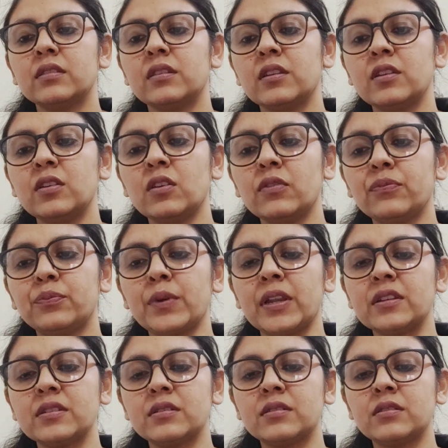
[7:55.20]
Three
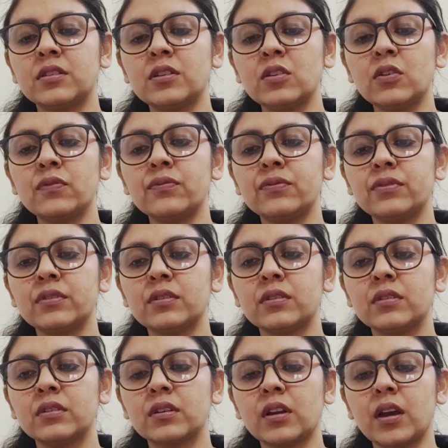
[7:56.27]
of
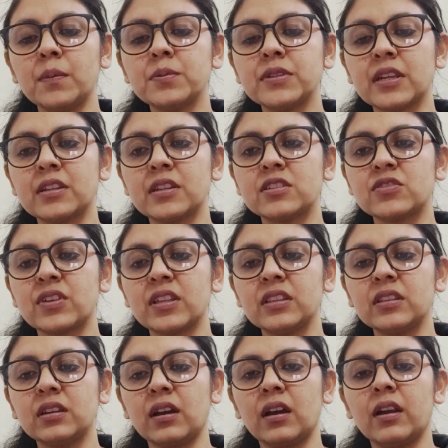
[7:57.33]
Cups and the
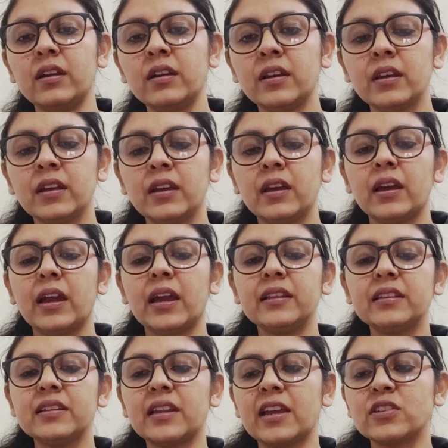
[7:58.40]
Strength card
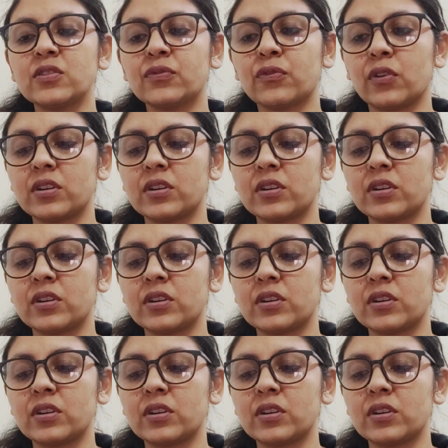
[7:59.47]
and the Knight of